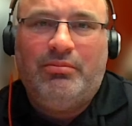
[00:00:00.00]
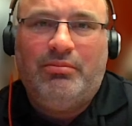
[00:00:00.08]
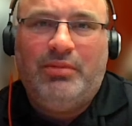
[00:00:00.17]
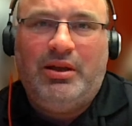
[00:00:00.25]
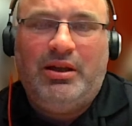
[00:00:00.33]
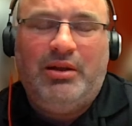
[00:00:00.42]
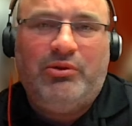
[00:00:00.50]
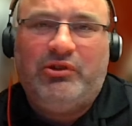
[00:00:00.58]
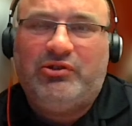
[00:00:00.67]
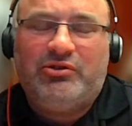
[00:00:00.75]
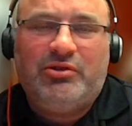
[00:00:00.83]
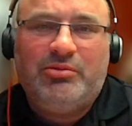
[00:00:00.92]
and it was
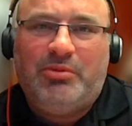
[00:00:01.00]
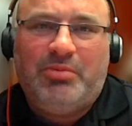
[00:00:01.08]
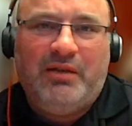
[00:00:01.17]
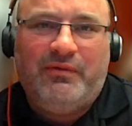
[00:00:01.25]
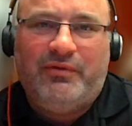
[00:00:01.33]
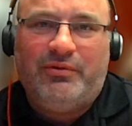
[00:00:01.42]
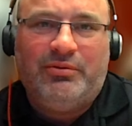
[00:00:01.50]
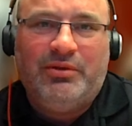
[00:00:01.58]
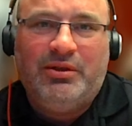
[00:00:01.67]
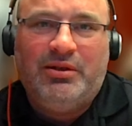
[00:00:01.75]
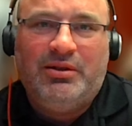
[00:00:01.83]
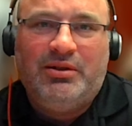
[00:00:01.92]
extremely painful
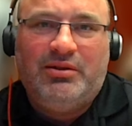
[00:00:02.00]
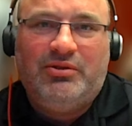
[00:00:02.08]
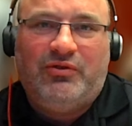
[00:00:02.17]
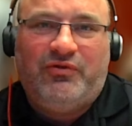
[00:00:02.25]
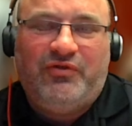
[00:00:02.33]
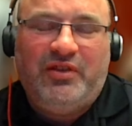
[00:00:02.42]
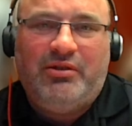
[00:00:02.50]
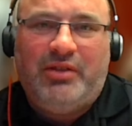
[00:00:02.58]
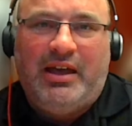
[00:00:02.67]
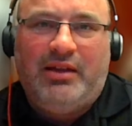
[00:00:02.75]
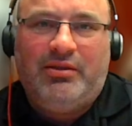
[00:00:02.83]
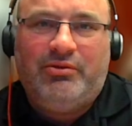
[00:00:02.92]
to feel
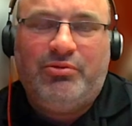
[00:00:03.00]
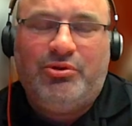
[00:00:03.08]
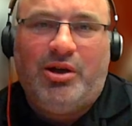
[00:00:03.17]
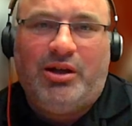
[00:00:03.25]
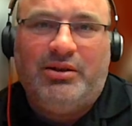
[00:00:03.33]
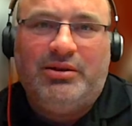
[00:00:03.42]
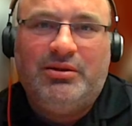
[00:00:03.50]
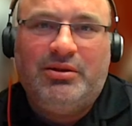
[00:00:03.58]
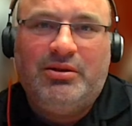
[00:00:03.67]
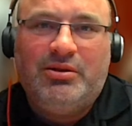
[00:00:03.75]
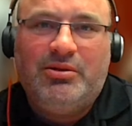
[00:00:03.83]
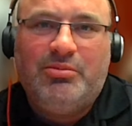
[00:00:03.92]
that through God.
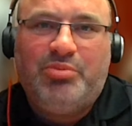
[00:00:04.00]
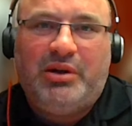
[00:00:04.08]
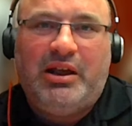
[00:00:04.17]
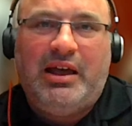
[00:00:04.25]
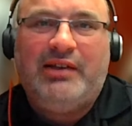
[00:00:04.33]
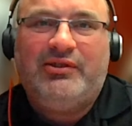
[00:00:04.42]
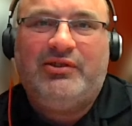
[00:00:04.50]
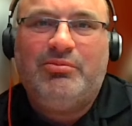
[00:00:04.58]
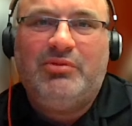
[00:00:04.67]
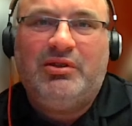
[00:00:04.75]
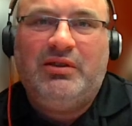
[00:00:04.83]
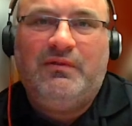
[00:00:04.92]
But I asked Him
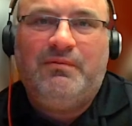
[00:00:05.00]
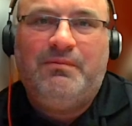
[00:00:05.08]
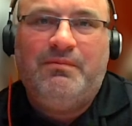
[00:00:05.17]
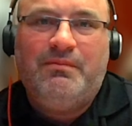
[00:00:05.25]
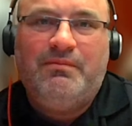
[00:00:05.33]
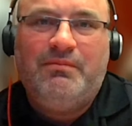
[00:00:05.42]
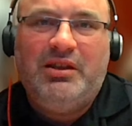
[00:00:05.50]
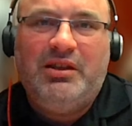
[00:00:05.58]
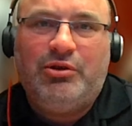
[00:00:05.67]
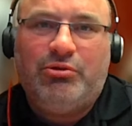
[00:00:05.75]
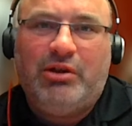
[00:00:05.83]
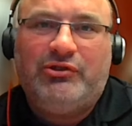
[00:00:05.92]
to give me the
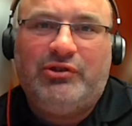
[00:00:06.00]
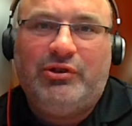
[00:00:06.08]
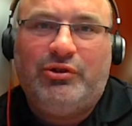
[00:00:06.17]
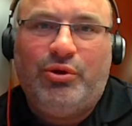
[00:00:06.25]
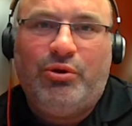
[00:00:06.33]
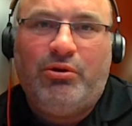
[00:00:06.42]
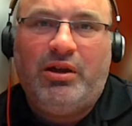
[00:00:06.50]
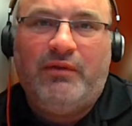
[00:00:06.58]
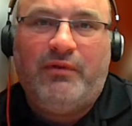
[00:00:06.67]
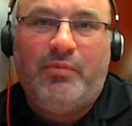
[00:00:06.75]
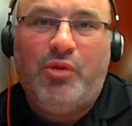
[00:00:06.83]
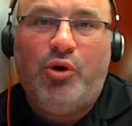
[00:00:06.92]
grace and glory of
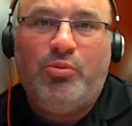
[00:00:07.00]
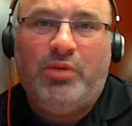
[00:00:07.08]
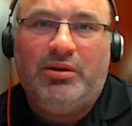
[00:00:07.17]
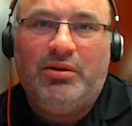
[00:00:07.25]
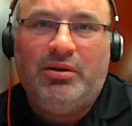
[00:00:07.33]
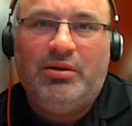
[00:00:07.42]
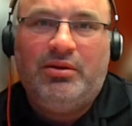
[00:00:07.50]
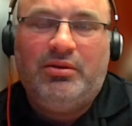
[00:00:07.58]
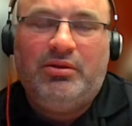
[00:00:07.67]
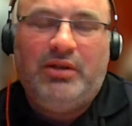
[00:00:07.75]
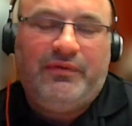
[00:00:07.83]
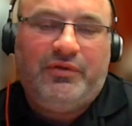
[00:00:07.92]
a moment
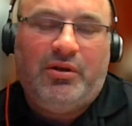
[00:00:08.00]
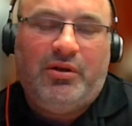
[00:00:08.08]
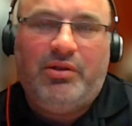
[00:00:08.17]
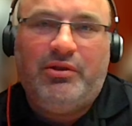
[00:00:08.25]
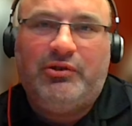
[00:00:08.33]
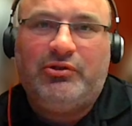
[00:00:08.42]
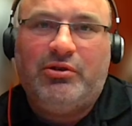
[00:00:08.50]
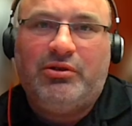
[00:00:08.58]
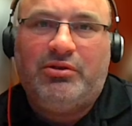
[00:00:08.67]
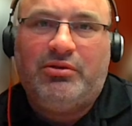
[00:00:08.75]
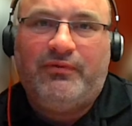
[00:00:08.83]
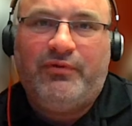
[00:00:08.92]
left on this earth
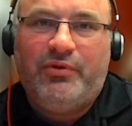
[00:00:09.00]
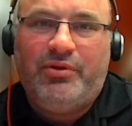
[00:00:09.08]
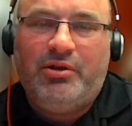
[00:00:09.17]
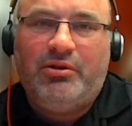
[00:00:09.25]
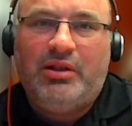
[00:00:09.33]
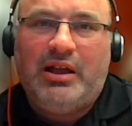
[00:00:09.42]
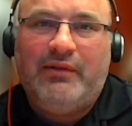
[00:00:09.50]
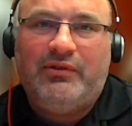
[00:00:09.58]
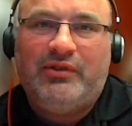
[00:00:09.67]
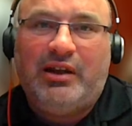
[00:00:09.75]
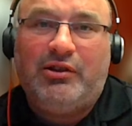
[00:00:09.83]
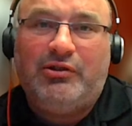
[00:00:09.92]
for their lives
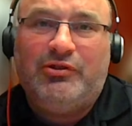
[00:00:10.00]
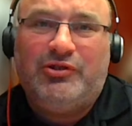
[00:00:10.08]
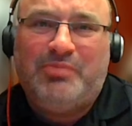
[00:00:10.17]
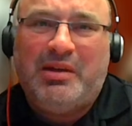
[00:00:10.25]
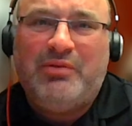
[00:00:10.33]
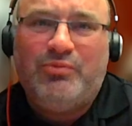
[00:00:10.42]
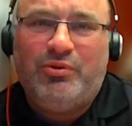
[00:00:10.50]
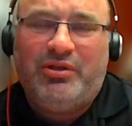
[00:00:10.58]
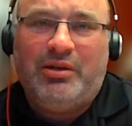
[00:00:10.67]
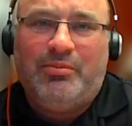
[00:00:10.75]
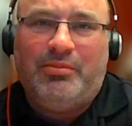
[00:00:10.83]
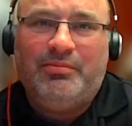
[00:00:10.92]
that I could spend with them,